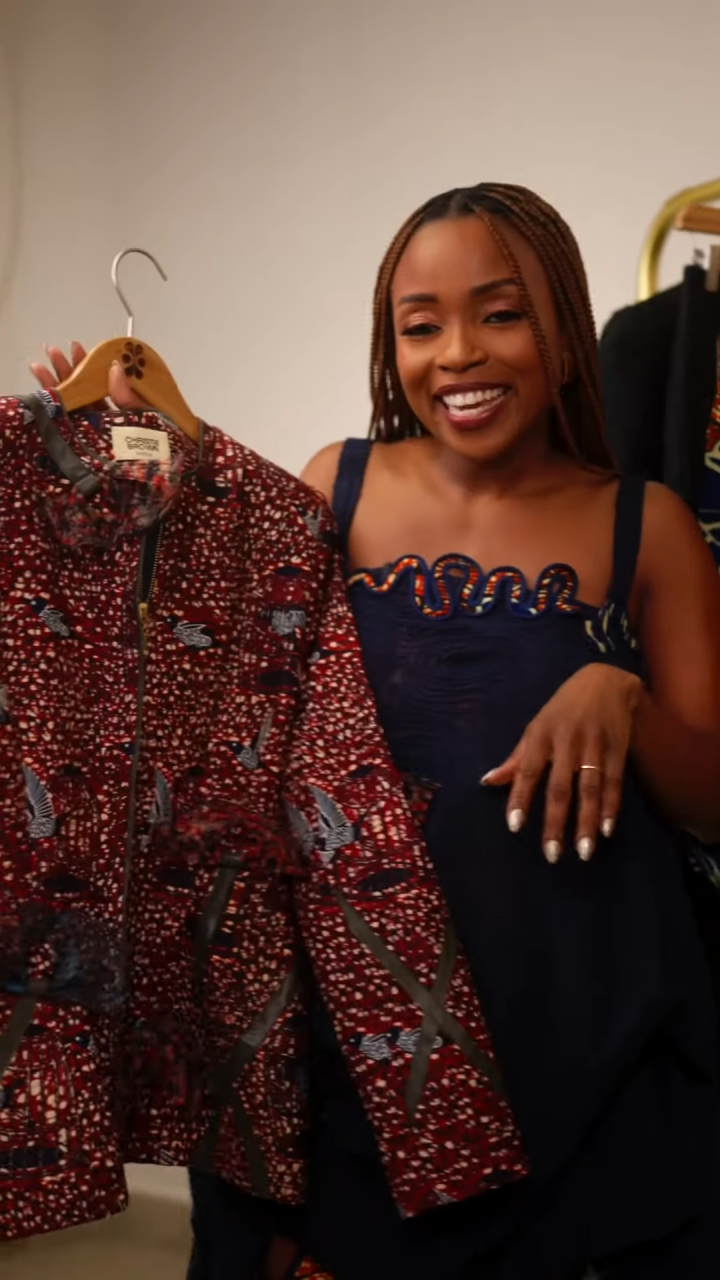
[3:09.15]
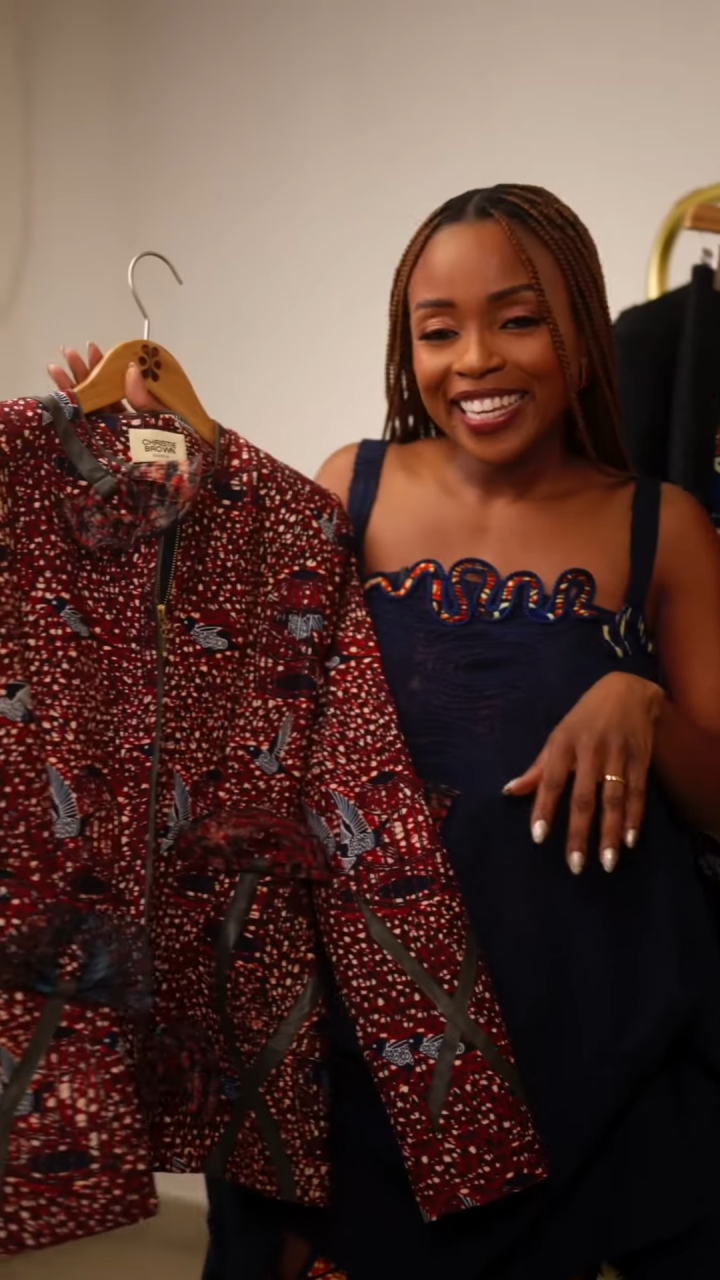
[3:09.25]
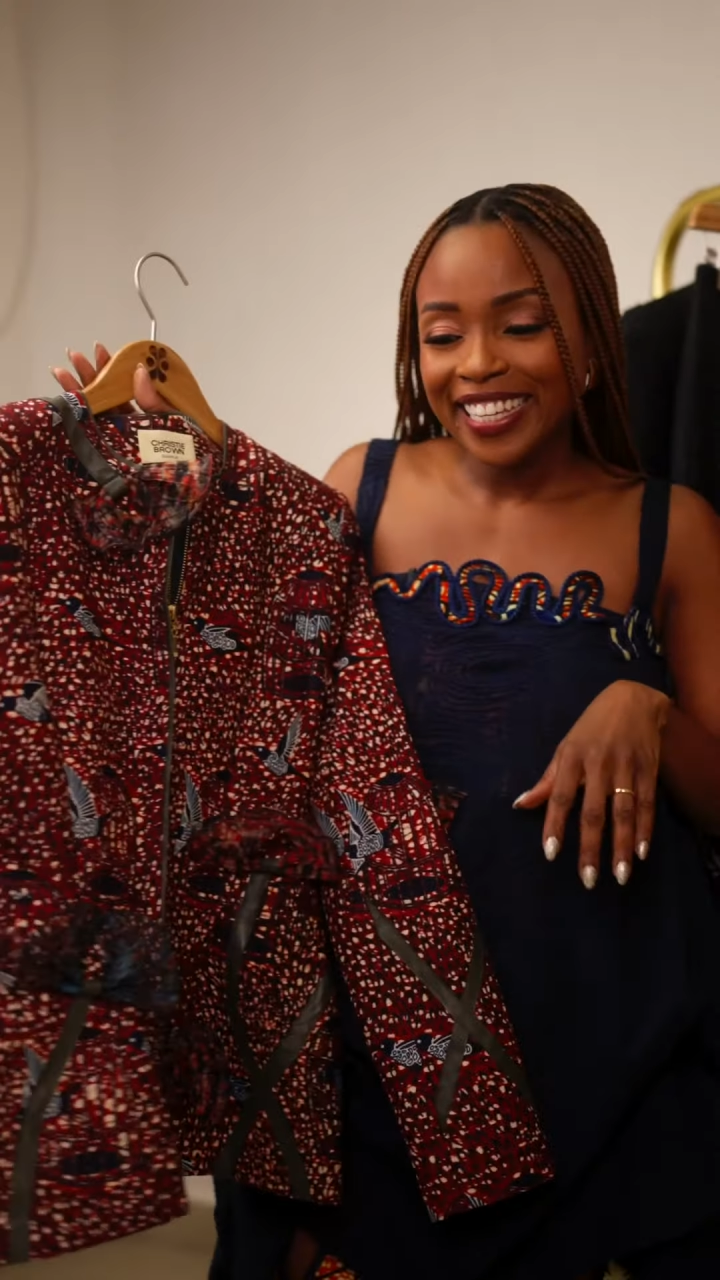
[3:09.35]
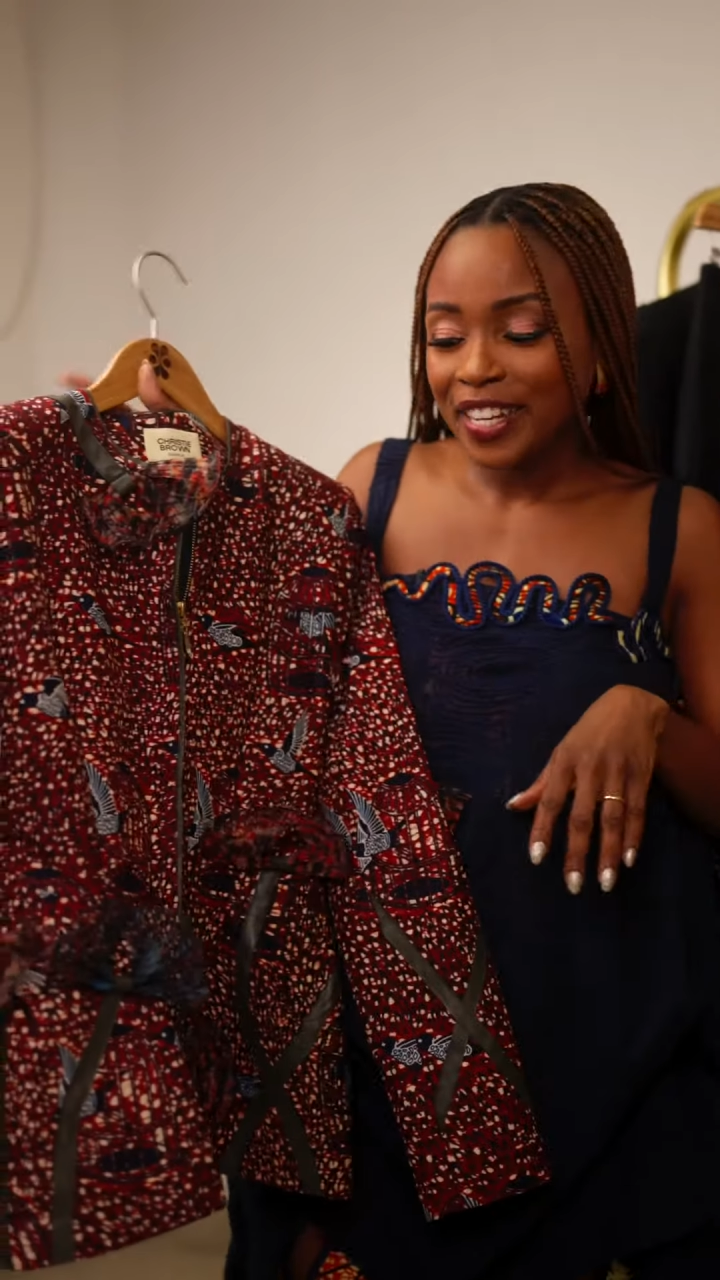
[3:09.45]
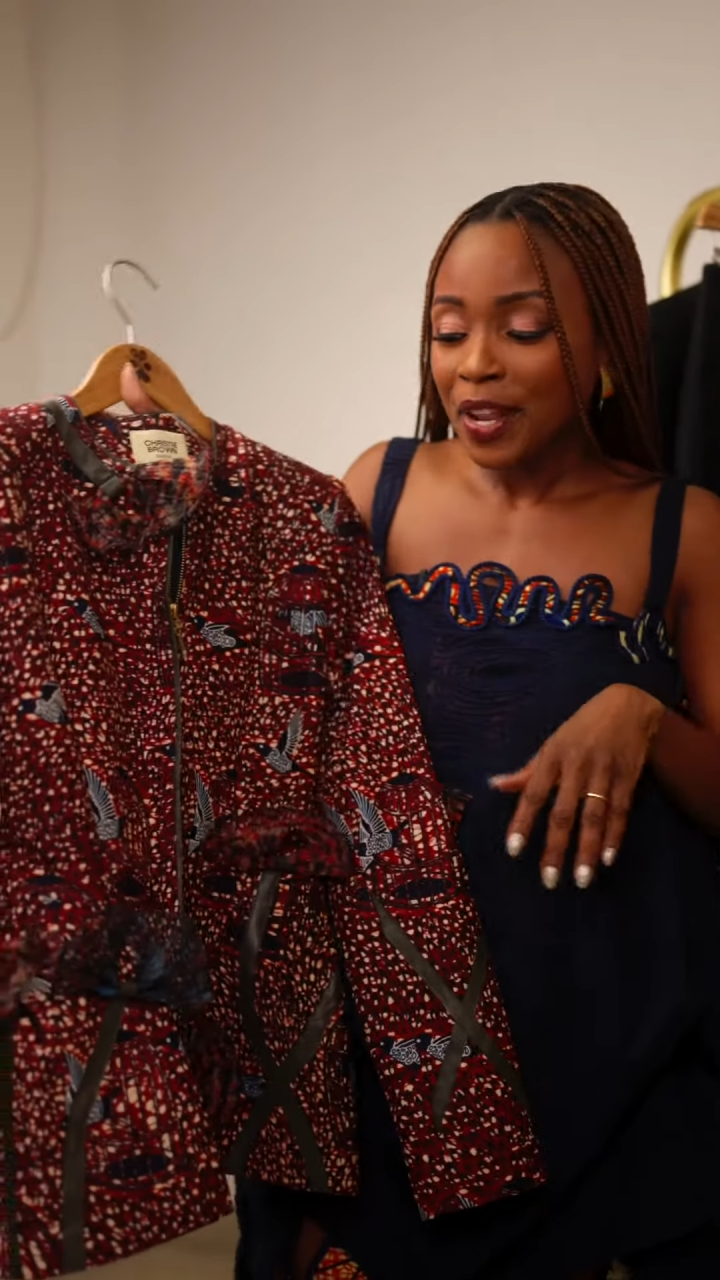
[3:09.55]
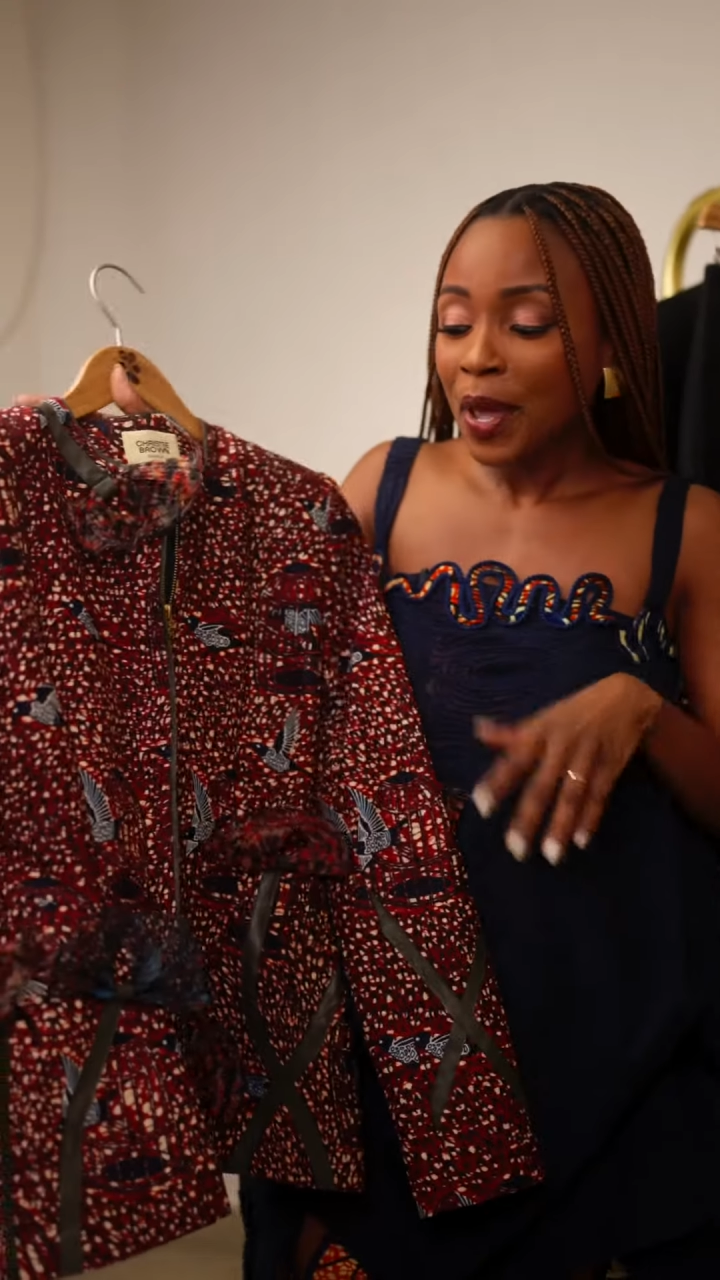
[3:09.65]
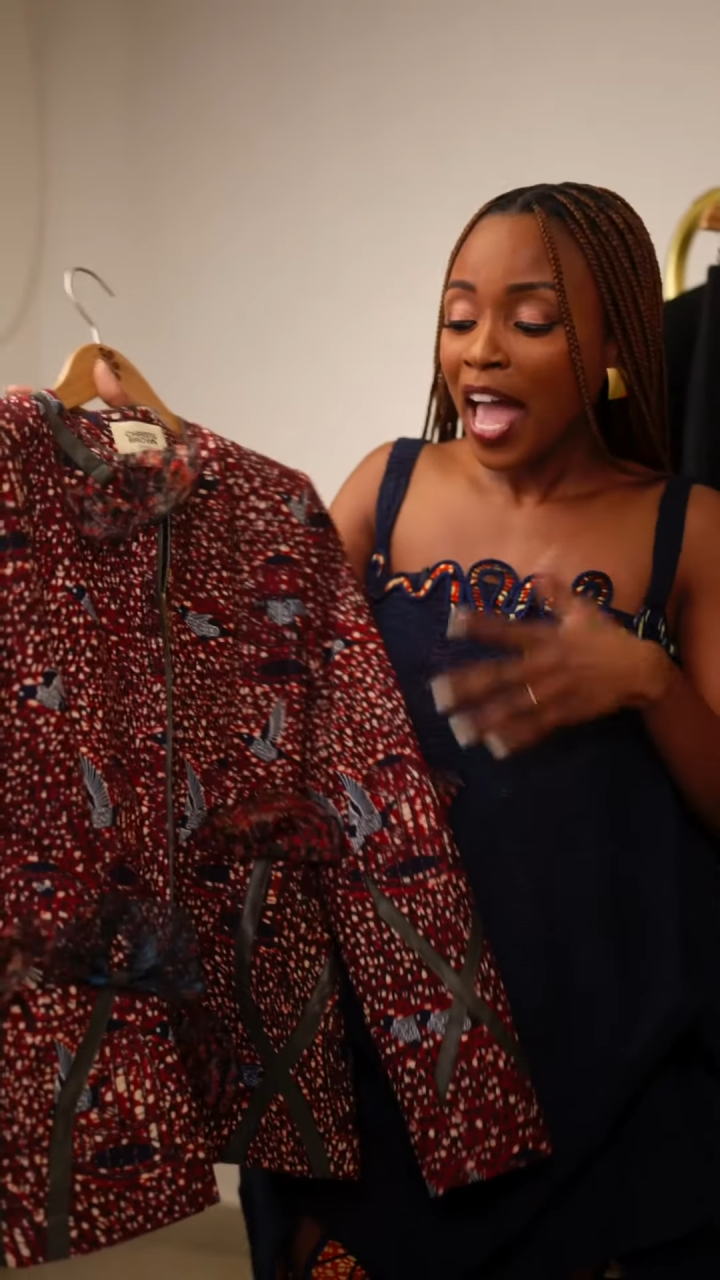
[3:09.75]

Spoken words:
jacket?